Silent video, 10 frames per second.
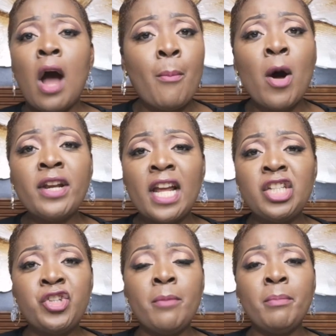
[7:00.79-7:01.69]
about
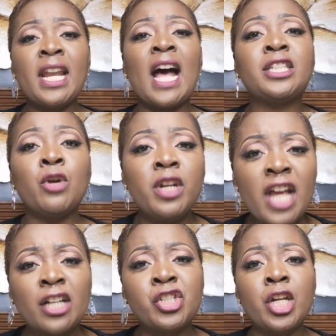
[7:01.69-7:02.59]
Nigerian men as a
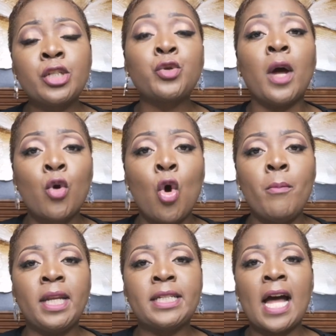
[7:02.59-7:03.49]
reaction to a
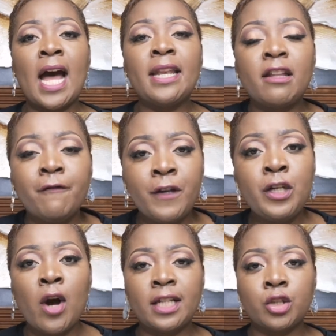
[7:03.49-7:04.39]
comment, and the
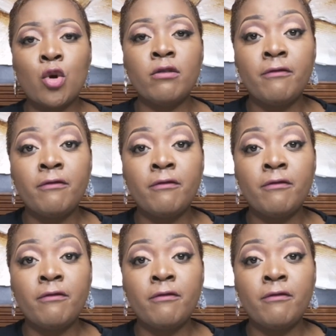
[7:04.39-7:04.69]
video has gone